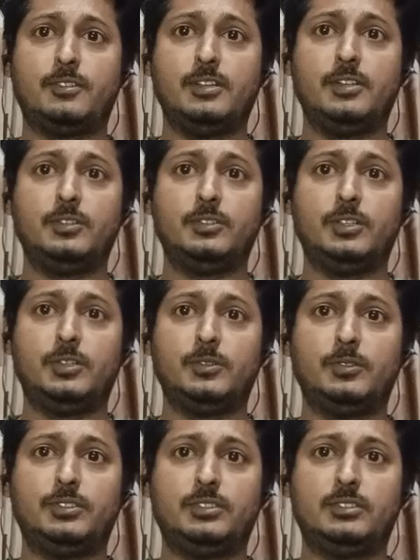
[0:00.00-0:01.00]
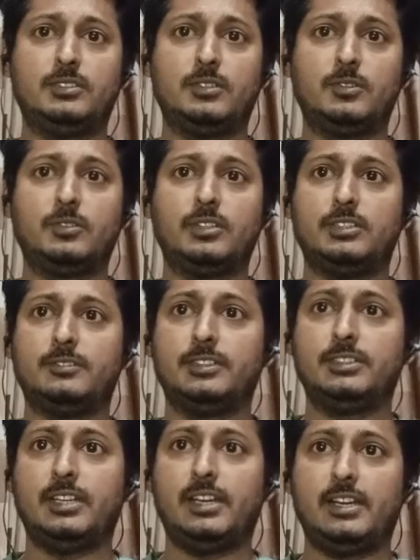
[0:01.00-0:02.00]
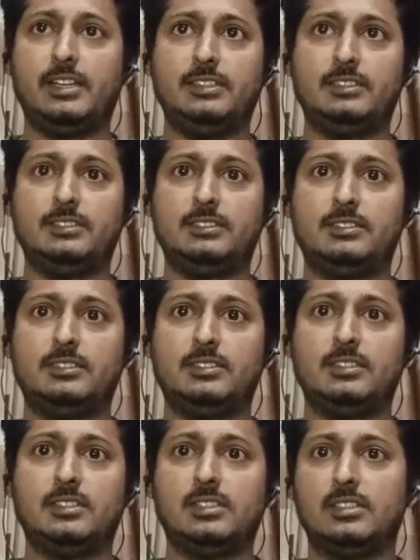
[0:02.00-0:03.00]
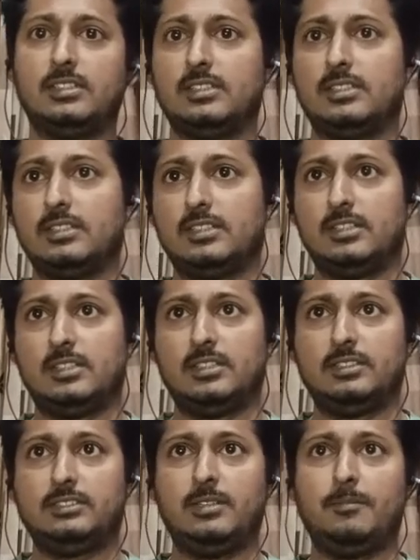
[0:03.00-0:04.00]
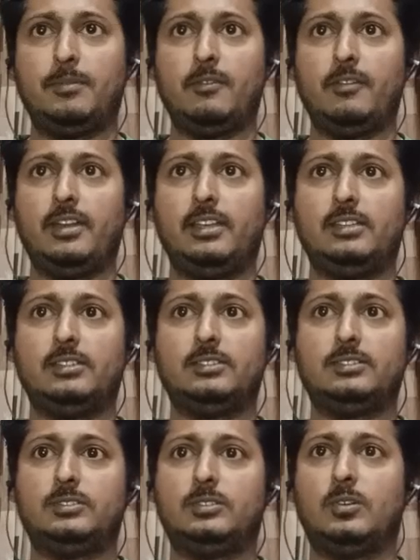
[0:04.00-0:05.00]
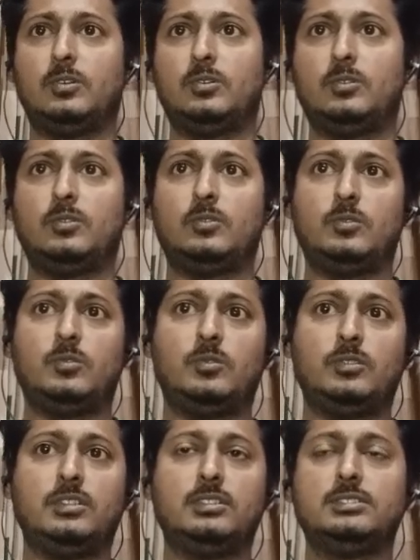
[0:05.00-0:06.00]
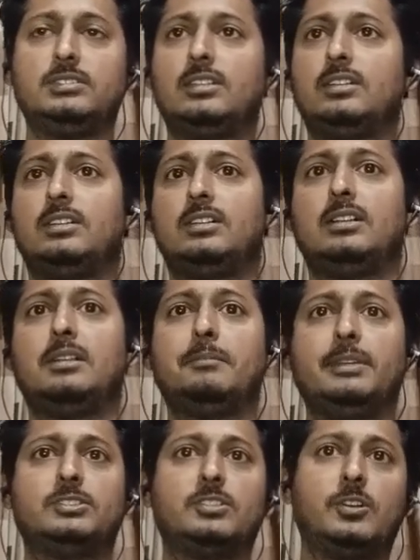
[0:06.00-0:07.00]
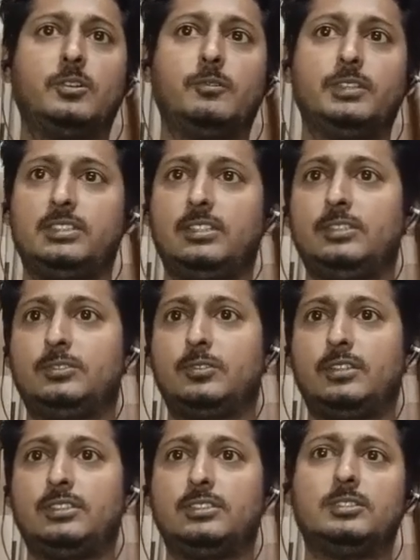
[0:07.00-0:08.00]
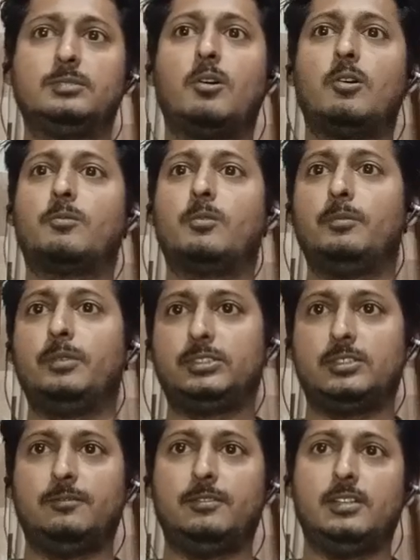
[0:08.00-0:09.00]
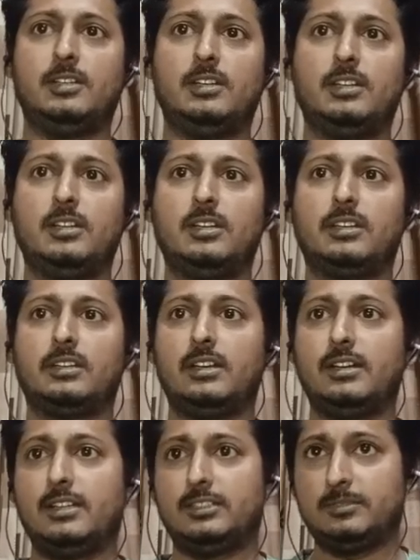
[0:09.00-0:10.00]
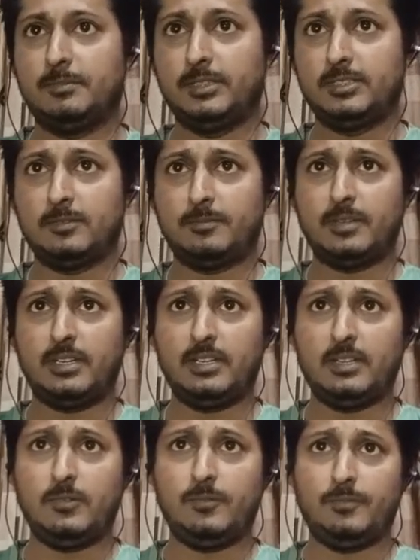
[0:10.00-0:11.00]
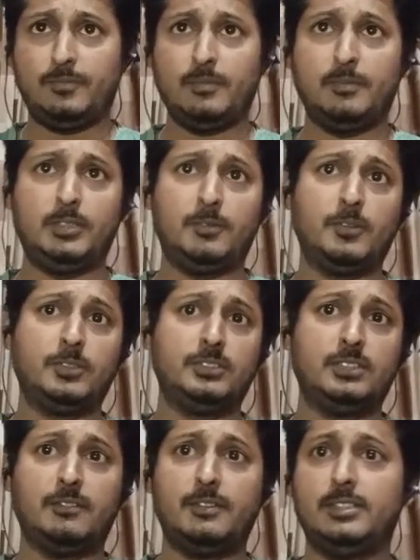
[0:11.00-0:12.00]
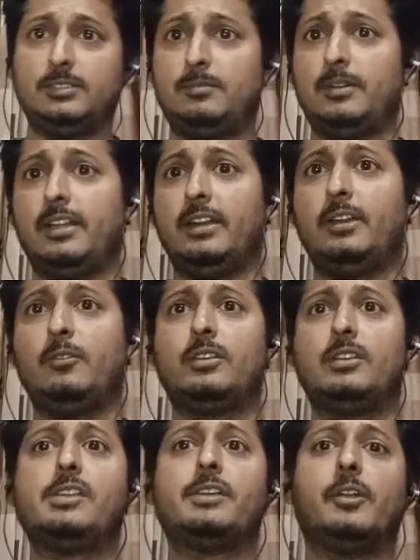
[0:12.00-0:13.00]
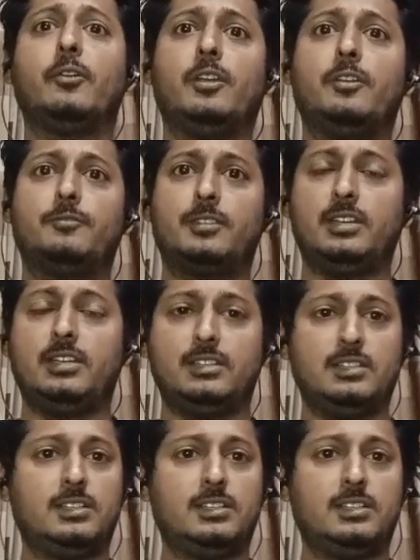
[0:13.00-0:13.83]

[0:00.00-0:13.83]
king to g2, rook h1 check, and it's just simply winning. So this is a best try to Wesley is to exchange his powerful bishop. King takes bishop, and now bishop to g7 is played, and now king to f3.